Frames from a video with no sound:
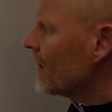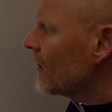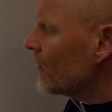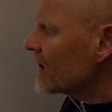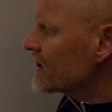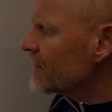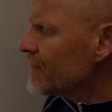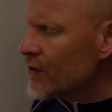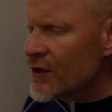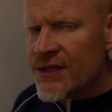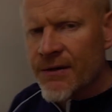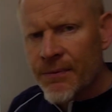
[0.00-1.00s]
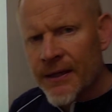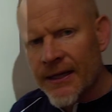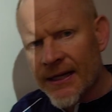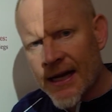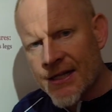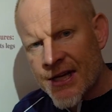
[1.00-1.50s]
Once the food is
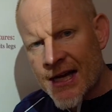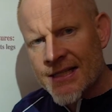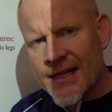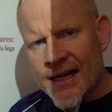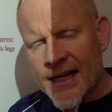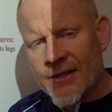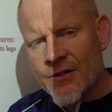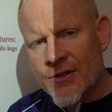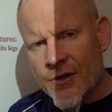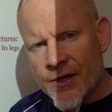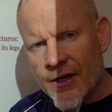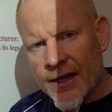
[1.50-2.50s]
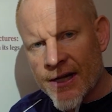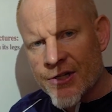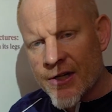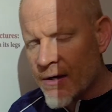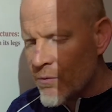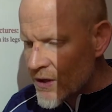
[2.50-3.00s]
completely digested, it enters
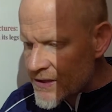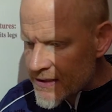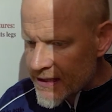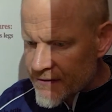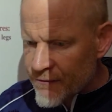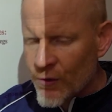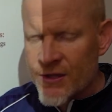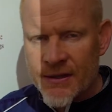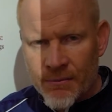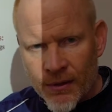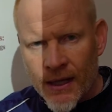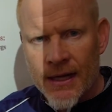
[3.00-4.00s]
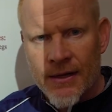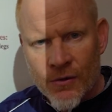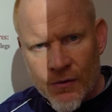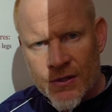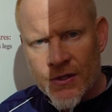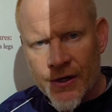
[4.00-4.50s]
circulation, and what is forcing blood
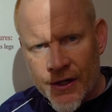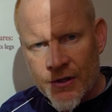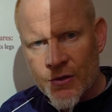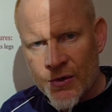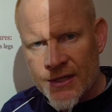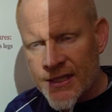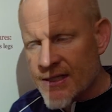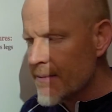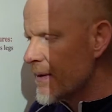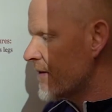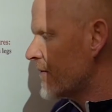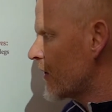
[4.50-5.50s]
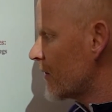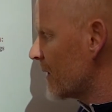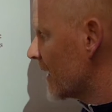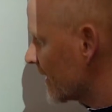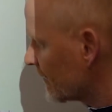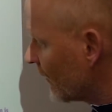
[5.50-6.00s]
through the circulatory system in a
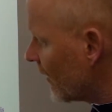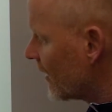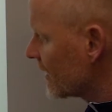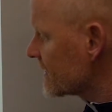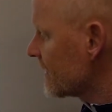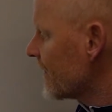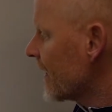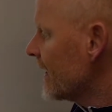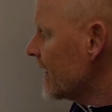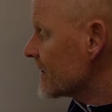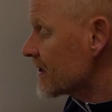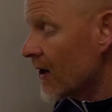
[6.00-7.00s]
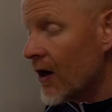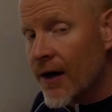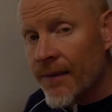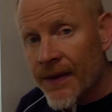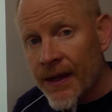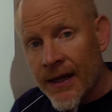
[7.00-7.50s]
vertebrate like frogs is the
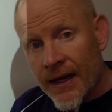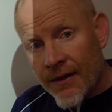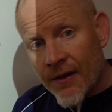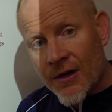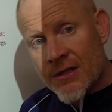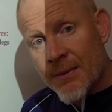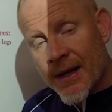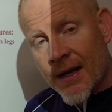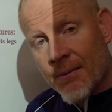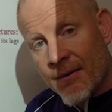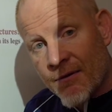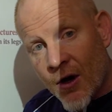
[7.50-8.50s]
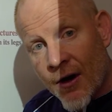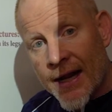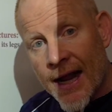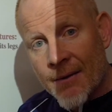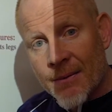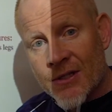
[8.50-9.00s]
heart. And the heart's made up of
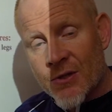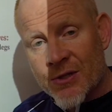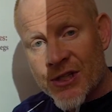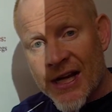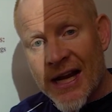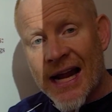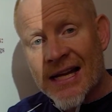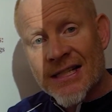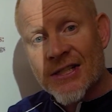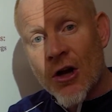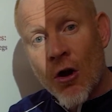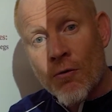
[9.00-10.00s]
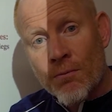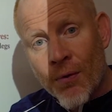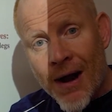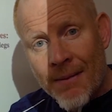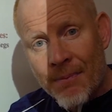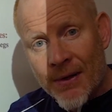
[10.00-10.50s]
cardiac muscle, which again has its own
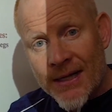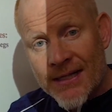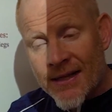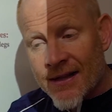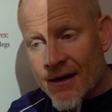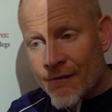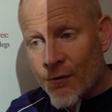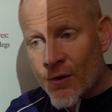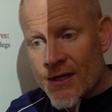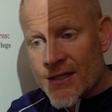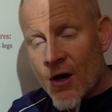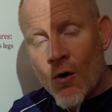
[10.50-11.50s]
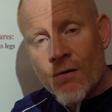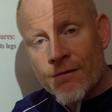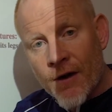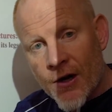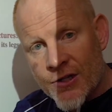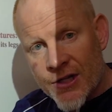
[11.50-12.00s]
properties and therefore its own
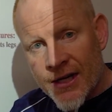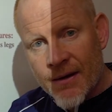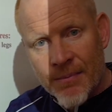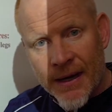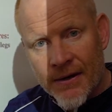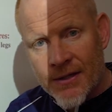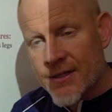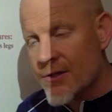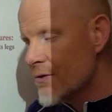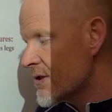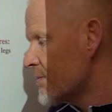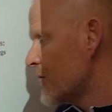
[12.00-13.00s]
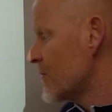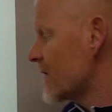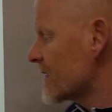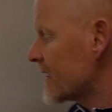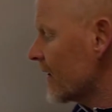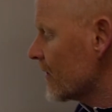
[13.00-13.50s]
function compared to smooth
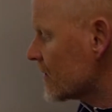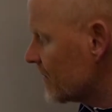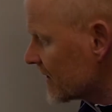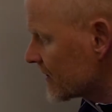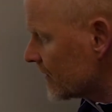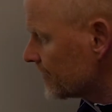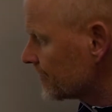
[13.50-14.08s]
and skeletal muscle.